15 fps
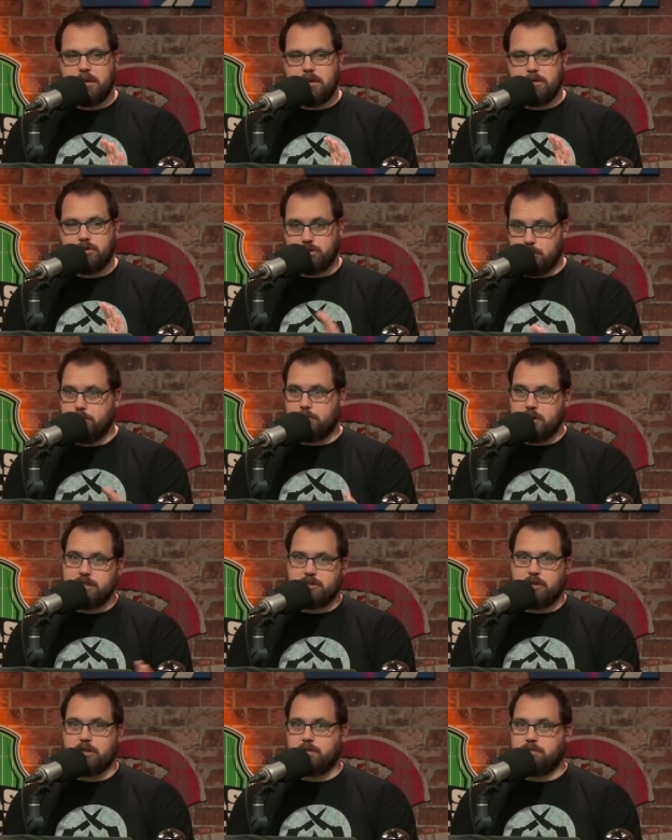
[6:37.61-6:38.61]
Drew Brees
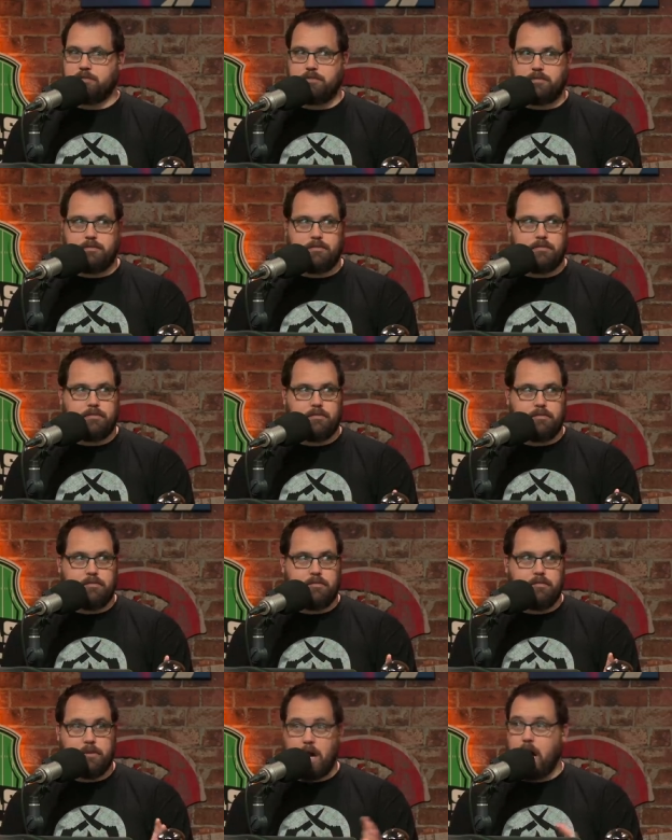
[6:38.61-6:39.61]
looked
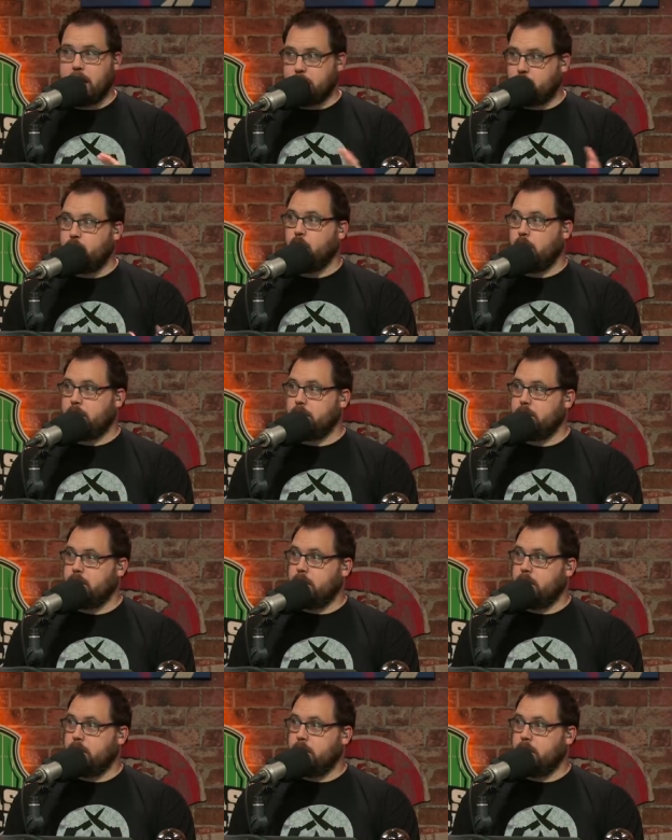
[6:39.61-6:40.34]
not good.